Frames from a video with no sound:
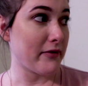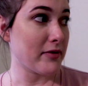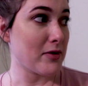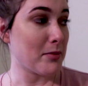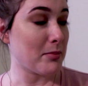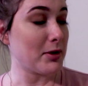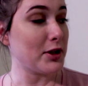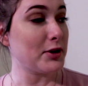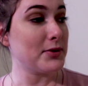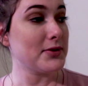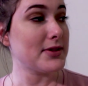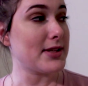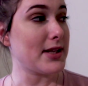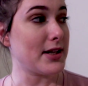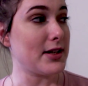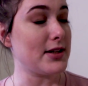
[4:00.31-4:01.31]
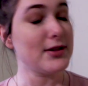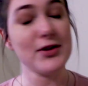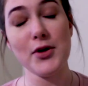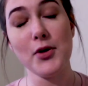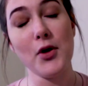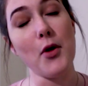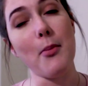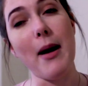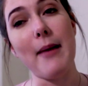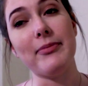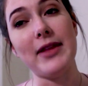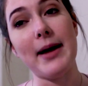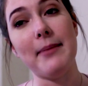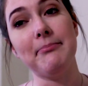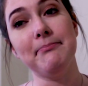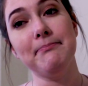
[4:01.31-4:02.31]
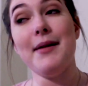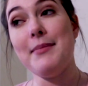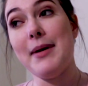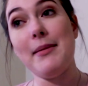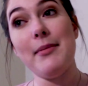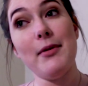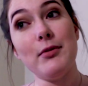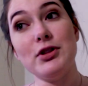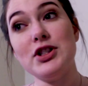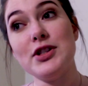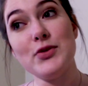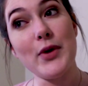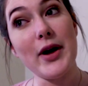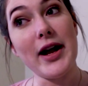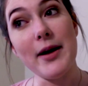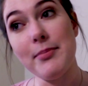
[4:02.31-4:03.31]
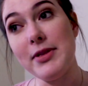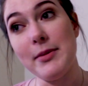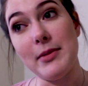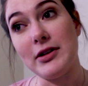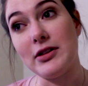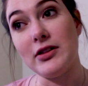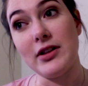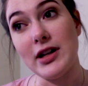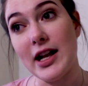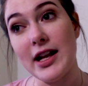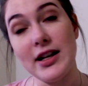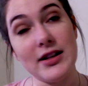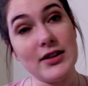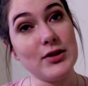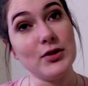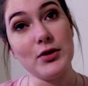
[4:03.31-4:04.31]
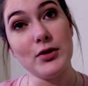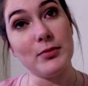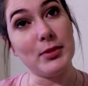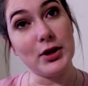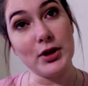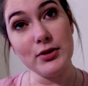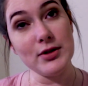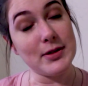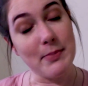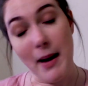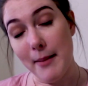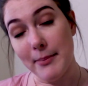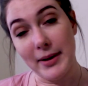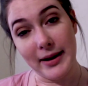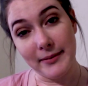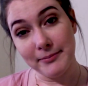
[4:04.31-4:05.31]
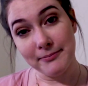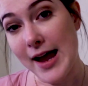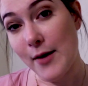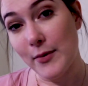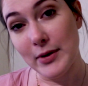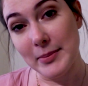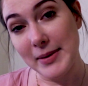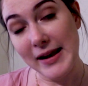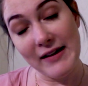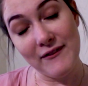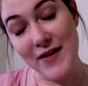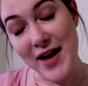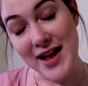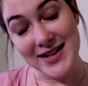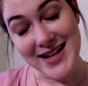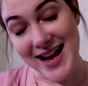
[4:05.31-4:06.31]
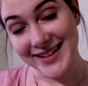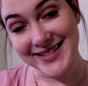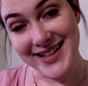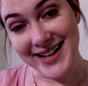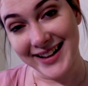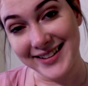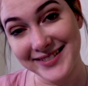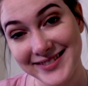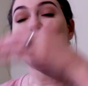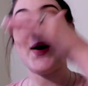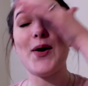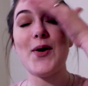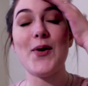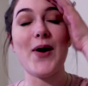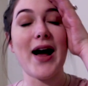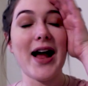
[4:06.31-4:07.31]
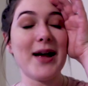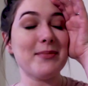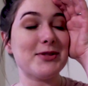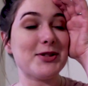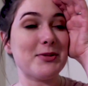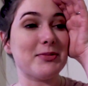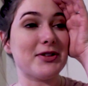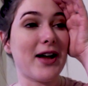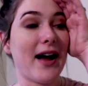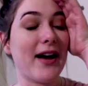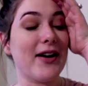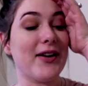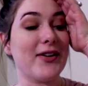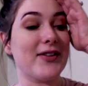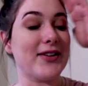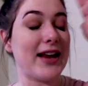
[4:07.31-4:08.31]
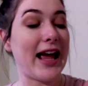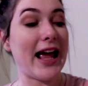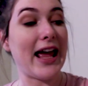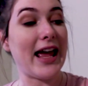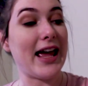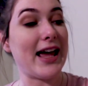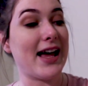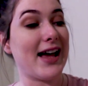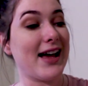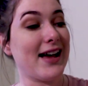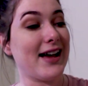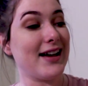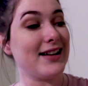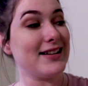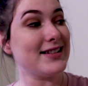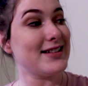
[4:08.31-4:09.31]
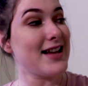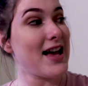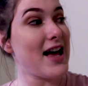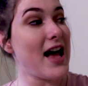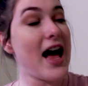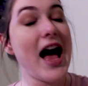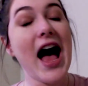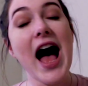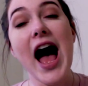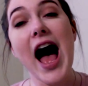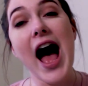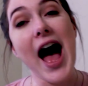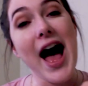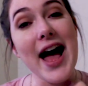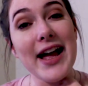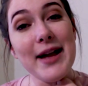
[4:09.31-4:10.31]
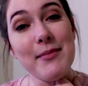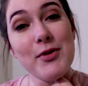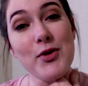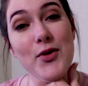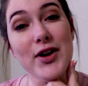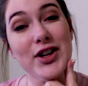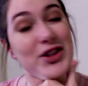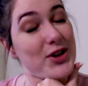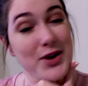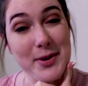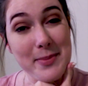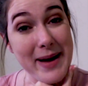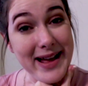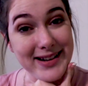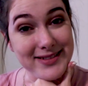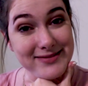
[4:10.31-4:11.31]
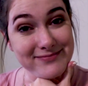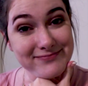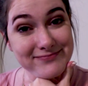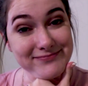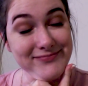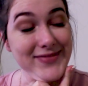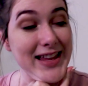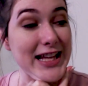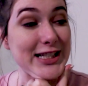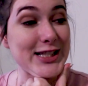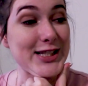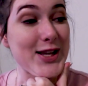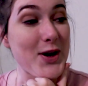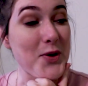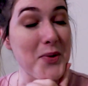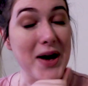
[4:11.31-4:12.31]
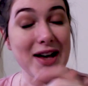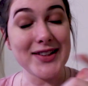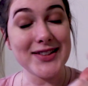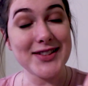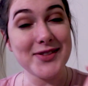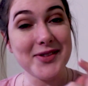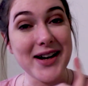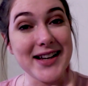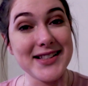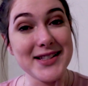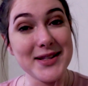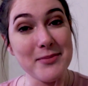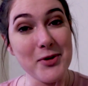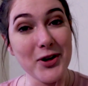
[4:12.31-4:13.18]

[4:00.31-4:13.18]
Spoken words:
from the balloons and don't go pop them. And maybe we'll just wake up in the middle of the night to balloons popping. That would be fantastic. So I'm super tired and I'm going to go to bed. So, I'll see you guys in the